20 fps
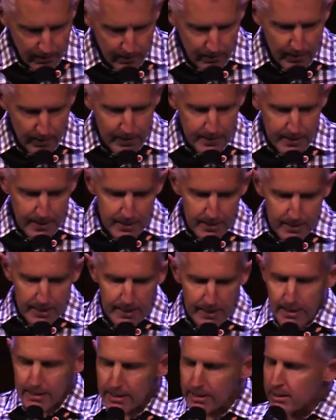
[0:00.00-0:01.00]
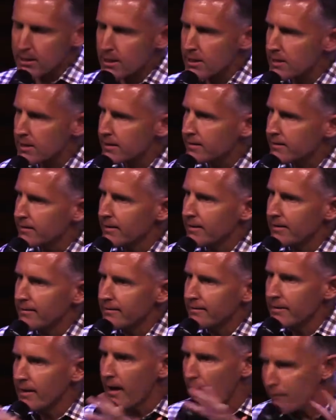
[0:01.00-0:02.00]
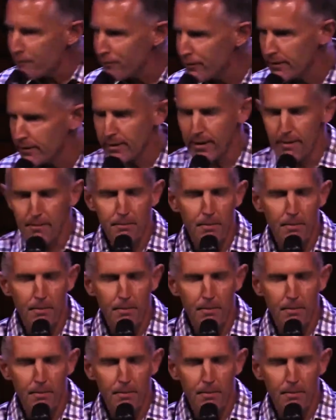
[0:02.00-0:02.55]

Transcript: he says he doesn't just comfort them